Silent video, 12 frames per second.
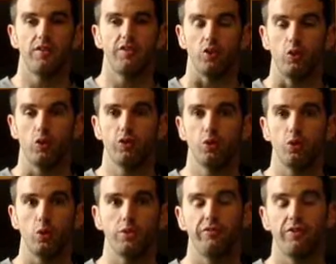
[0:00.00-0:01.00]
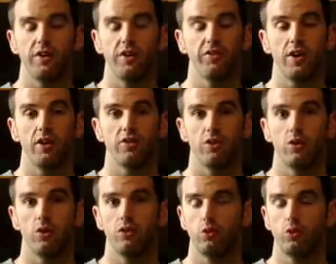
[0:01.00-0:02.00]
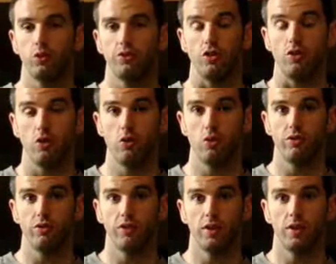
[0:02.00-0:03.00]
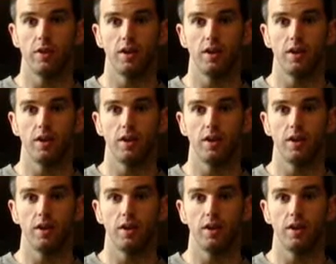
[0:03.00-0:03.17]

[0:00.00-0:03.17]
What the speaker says: It's a good tool. The fitness screen is a good tool to use.